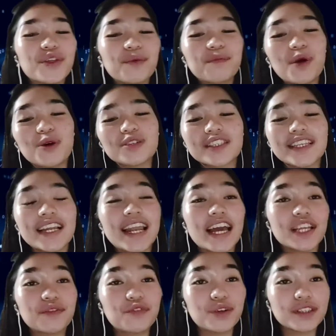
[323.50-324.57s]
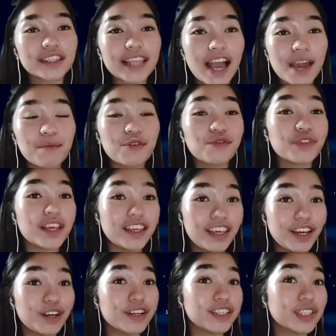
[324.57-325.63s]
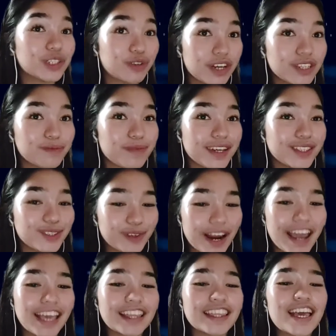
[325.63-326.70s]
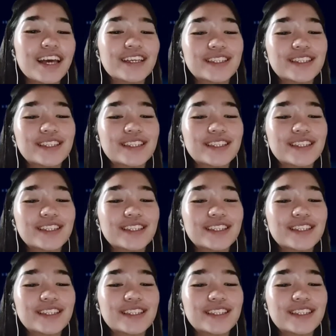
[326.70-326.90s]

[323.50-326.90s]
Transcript: The most delightful time of the year is Christmas, right?